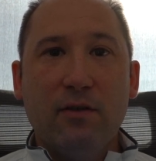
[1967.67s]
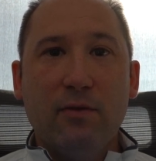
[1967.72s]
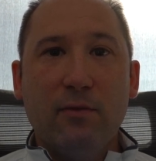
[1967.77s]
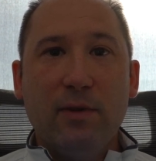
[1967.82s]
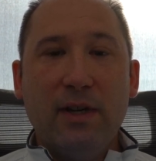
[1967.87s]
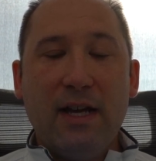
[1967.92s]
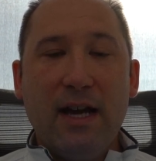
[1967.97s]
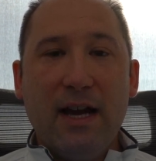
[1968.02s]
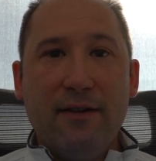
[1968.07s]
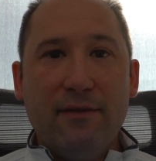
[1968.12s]

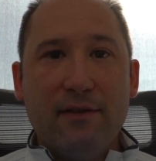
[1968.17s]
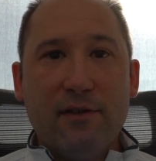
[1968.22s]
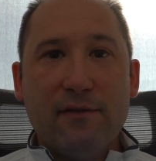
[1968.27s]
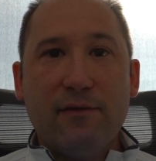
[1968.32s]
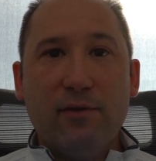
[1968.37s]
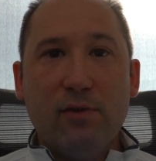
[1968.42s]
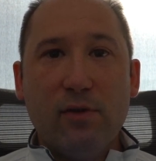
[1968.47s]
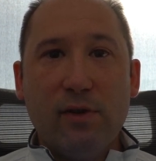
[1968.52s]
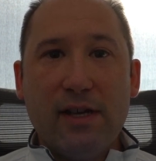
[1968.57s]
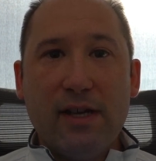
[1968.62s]
we have a
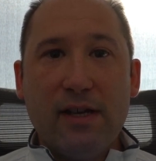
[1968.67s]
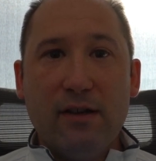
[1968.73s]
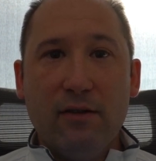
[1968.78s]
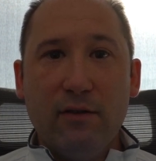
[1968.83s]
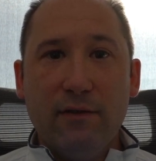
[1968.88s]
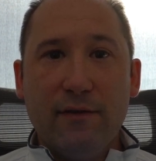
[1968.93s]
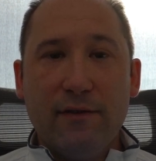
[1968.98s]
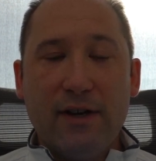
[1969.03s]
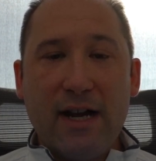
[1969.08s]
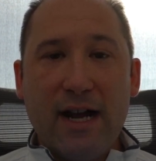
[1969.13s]
fully
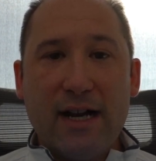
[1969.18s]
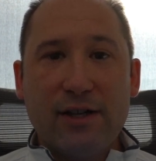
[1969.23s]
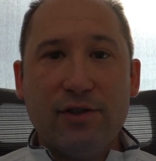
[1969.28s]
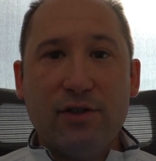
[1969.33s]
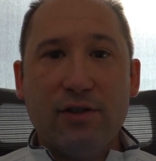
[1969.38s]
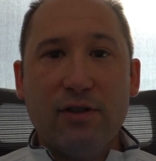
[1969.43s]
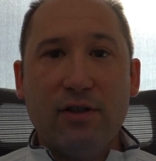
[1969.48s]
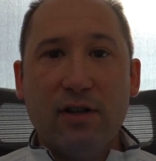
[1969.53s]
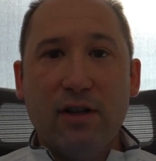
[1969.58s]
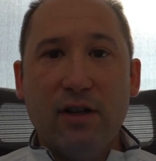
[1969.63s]
healed
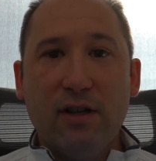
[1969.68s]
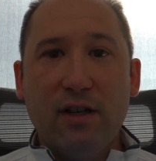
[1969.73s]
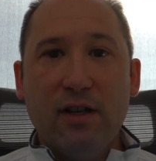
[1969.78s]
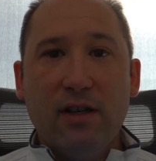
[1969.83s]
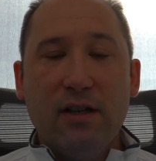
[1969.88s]
fracture